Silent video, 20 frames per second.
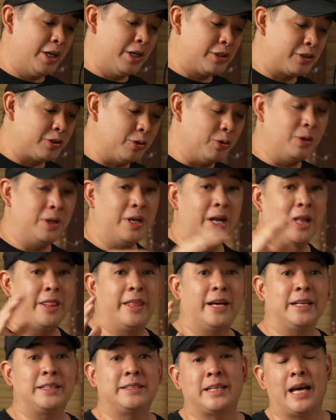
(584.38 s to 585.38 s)
So
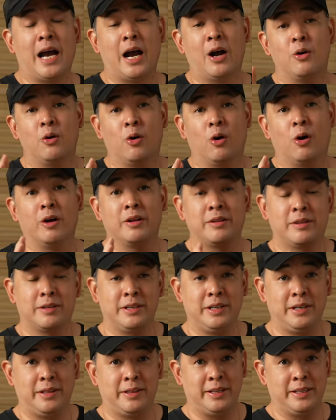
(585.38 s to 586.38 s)
that's how all
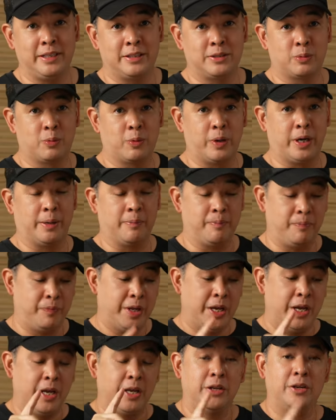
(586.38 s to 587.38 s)
three things work.
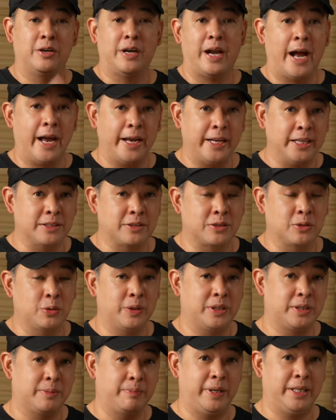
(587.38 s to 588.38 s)
Your ISO
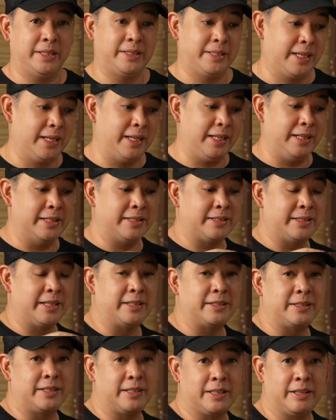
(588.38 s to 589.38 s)
is basically the
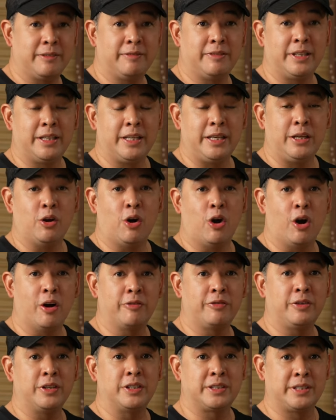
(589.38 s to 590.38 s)
sensitivity
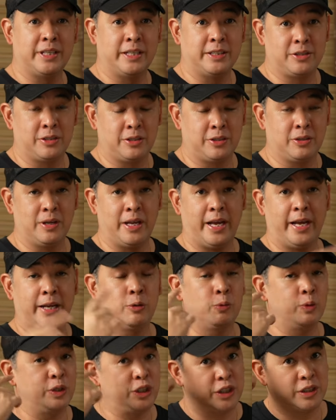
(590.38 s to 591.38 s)
of your sensor to
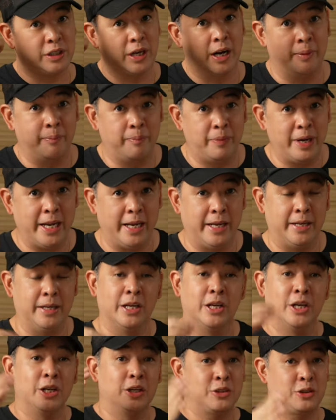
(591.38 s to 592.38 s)
light, which is our brain.
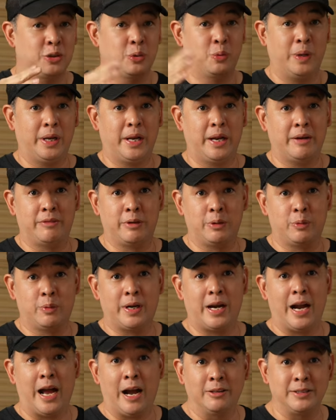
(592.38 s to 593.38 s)
So whenever
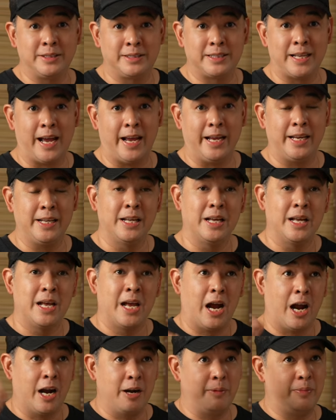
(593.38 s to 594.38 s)
we're outside,
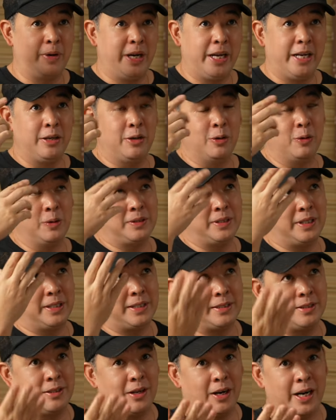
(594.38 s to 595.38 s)
our brain knows
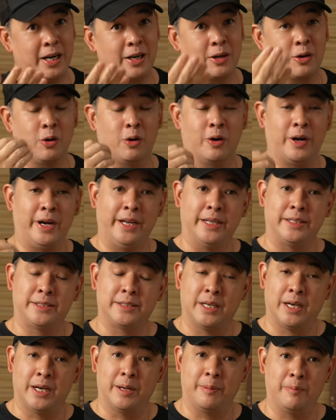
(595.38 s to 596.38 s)
it's dark or it's
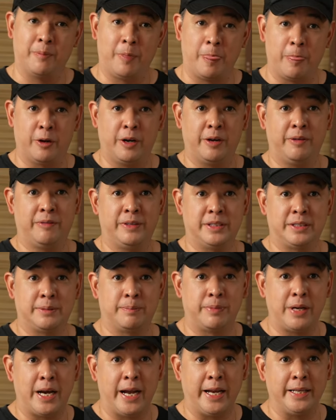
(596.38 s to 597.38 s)
or if it's
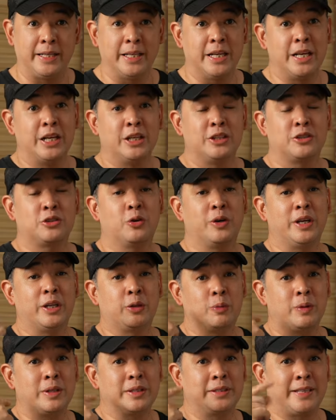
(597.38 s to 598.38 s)
bright, so
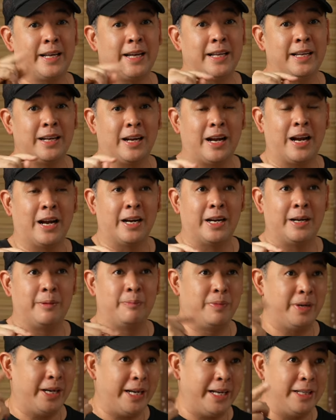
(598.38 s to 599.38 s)
it will tell our
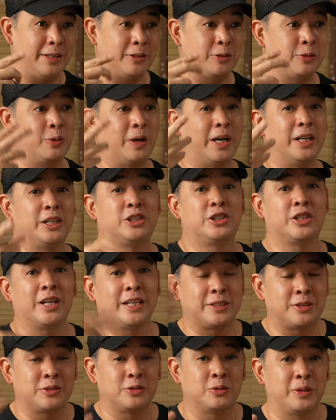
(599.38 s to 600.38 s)
brain to
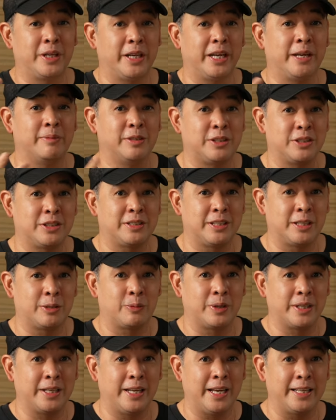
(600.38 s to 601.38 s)
adjust to the images that
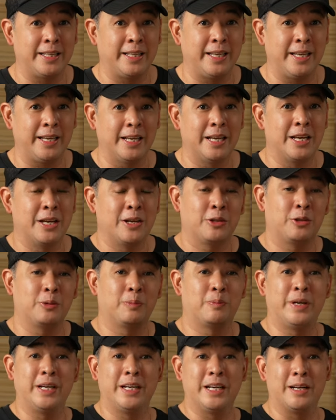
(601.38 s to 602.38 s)
we're getting to
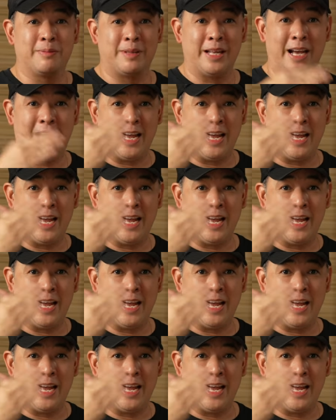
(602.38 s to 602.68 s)
bring up the